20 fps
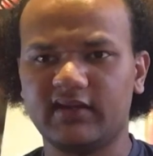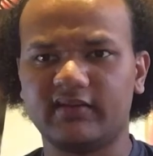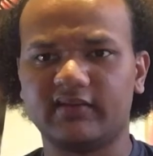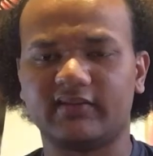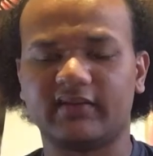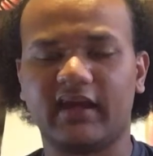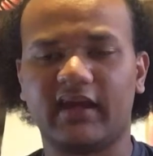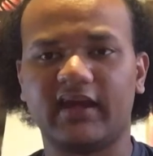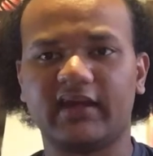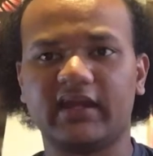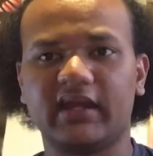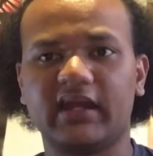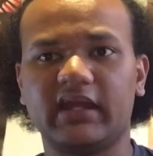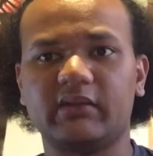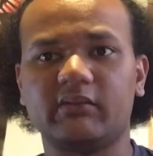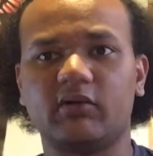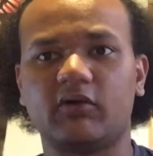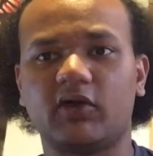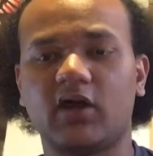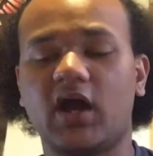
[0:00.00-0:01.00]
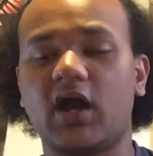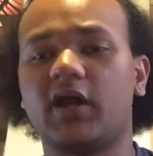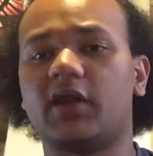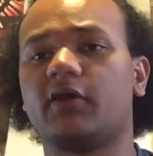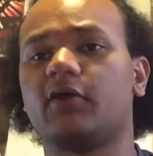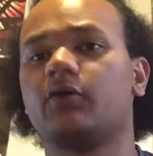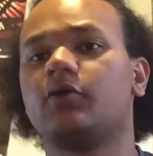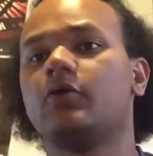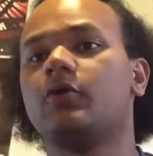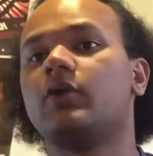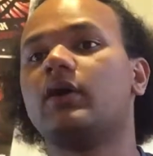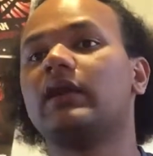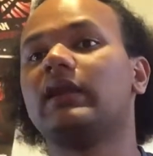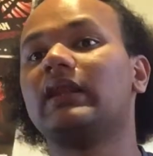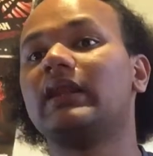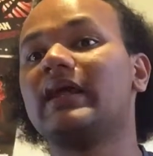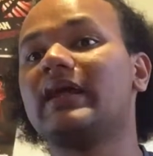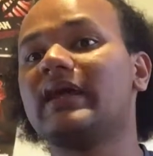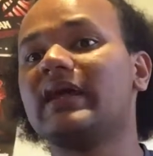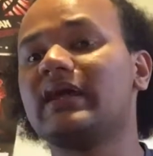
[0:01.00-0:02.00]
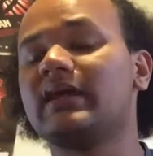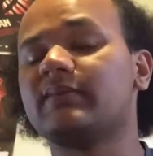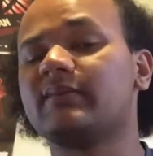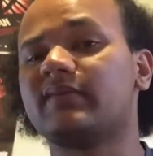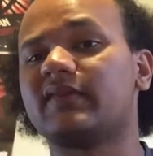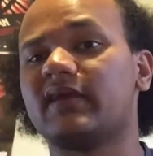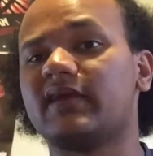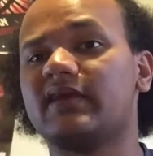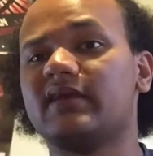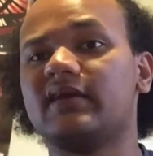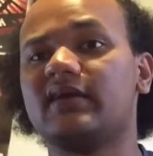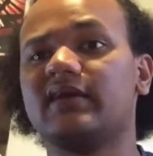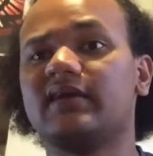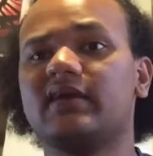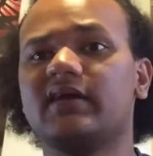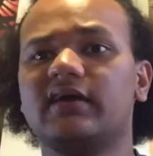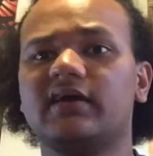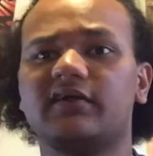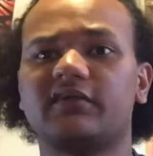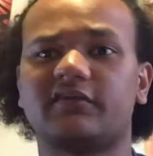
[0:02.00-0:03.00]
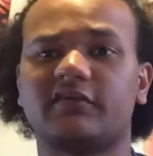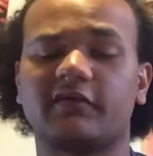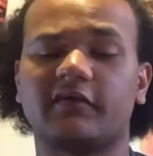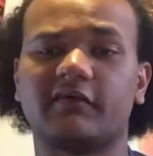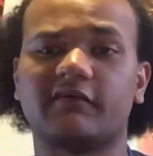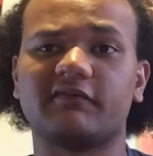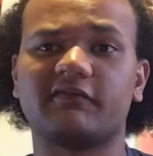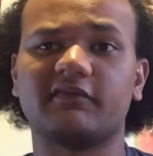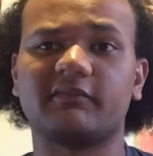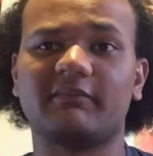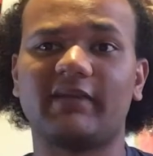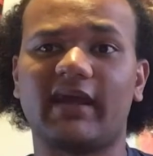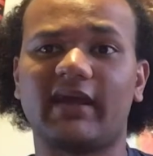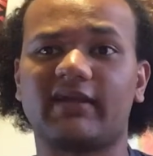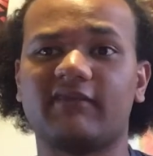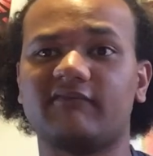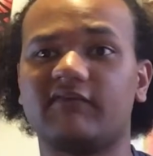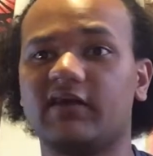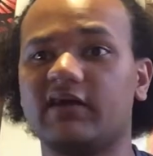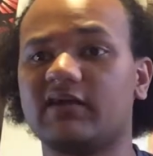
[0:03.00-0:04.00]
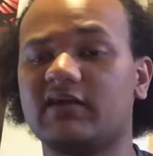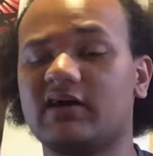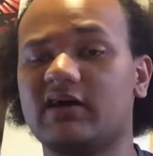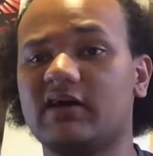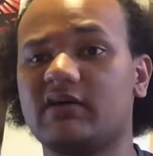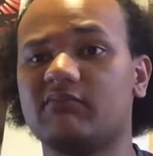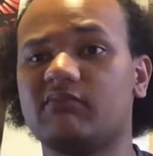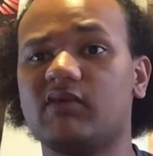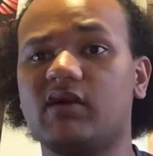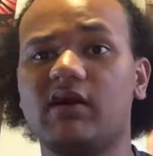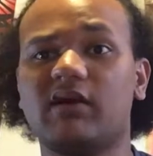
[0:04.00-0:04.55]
This guy named O'Connor, who claims that he served back in Vietnam,